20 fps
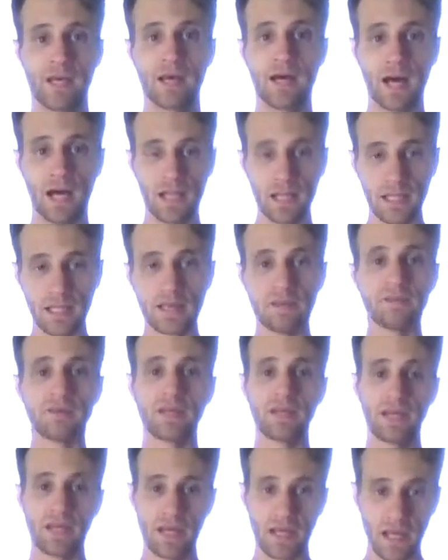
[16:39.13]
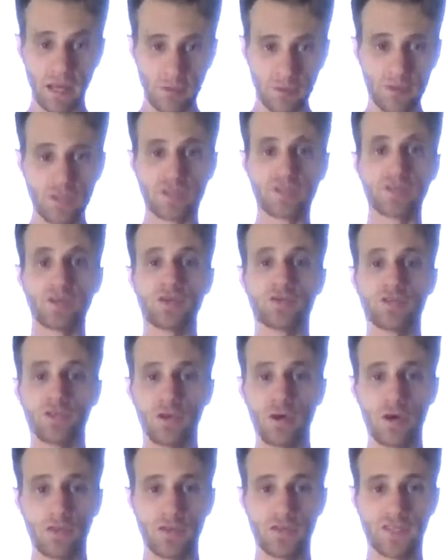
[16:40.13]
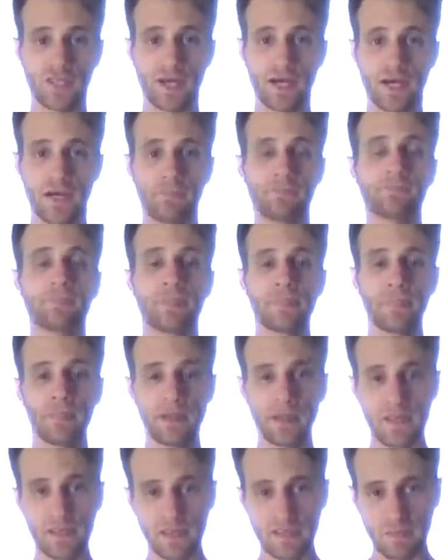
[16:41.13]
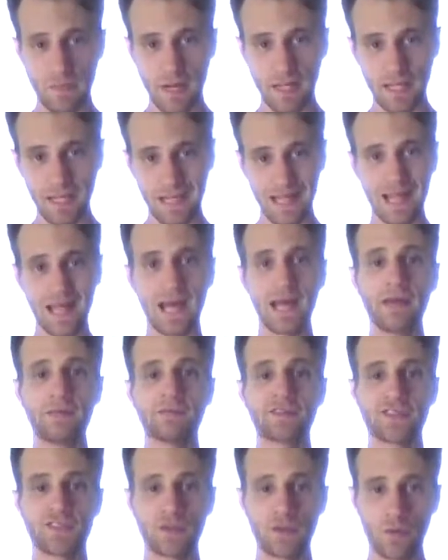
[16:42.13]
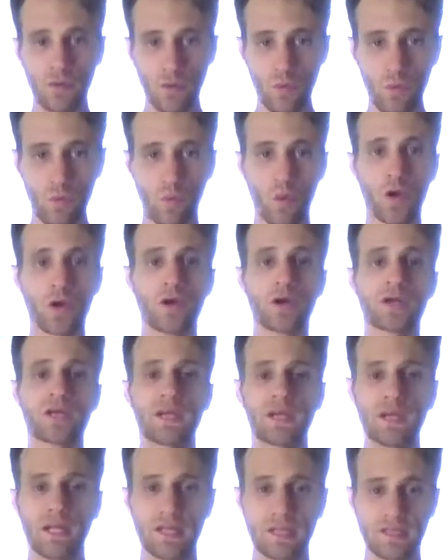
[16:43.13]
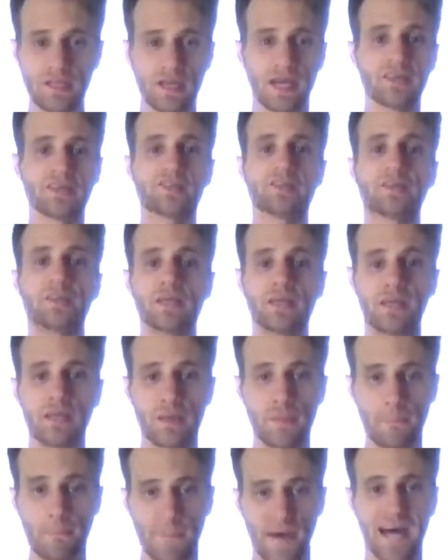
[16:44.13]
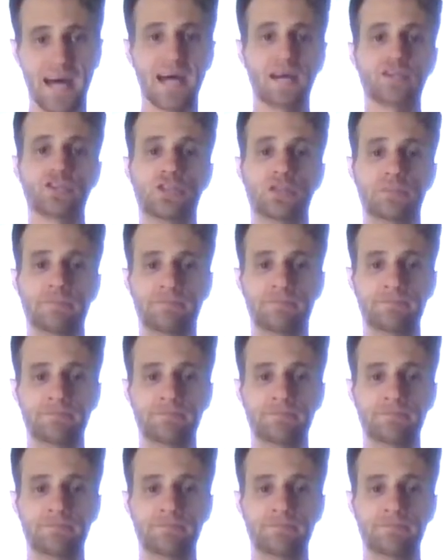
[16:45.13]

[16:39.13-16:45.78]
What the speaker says: I live it and I research it all the time. It is my life's work and destiny and passion.